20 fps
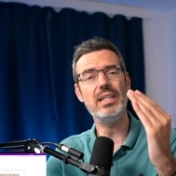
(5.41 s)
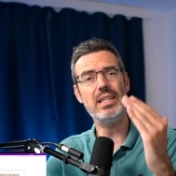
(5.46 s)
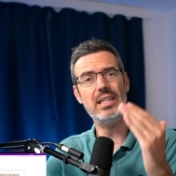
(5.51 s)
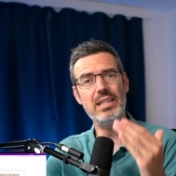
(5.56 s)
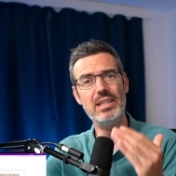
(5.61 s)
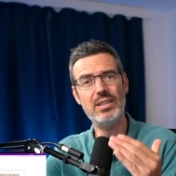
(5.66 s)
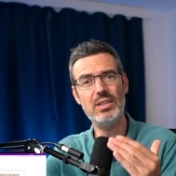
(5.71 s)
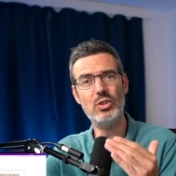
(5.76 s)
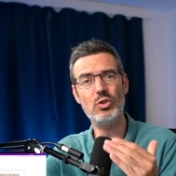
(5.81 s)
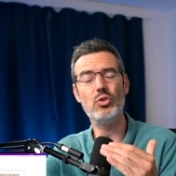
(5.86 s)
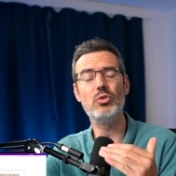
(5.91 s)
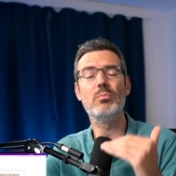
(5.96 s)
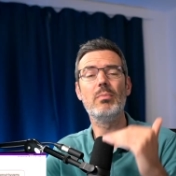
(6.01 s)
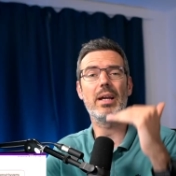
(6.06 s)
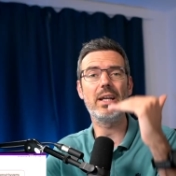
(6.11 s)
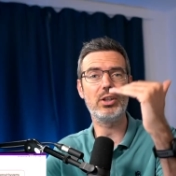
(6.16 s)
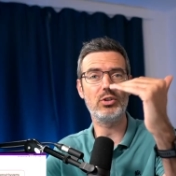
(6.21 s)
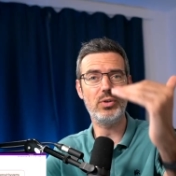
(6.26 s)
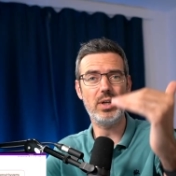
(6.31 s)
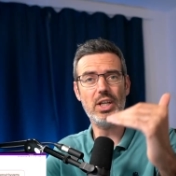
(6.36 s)
Either
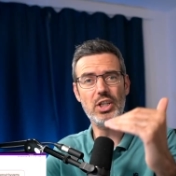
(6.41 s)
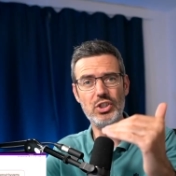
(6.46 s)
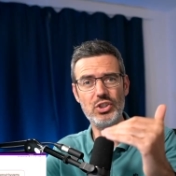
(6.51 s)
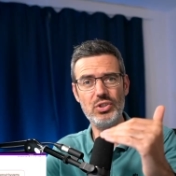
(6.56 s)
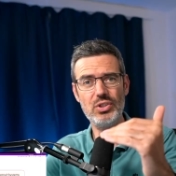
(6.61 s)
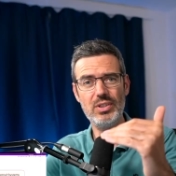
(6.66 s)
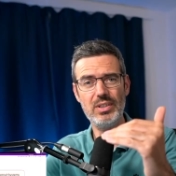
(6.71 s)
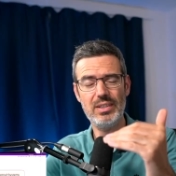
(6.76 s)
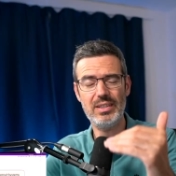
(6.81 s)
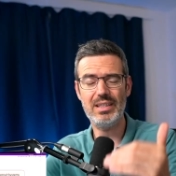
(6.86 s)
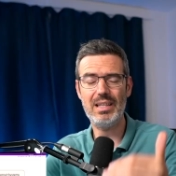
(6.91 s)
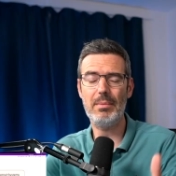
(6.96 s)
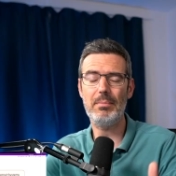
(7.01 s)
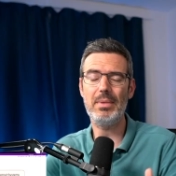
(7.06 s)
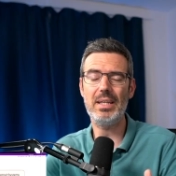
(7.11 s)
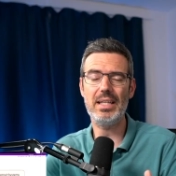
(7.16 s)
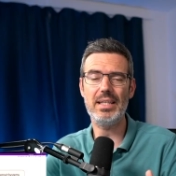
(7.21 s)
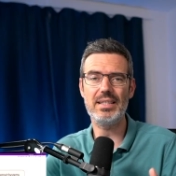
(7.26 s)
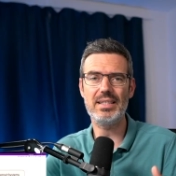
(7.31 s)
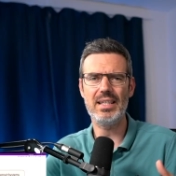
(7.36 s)
migration, that
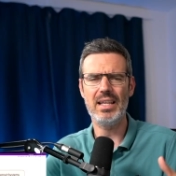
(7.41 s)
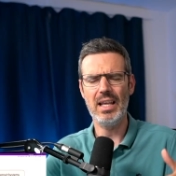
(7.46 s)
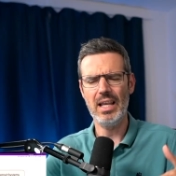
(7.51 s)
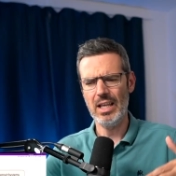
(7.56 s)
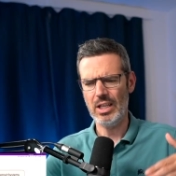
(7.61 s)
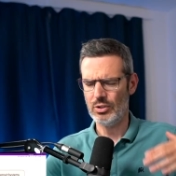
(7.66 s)
means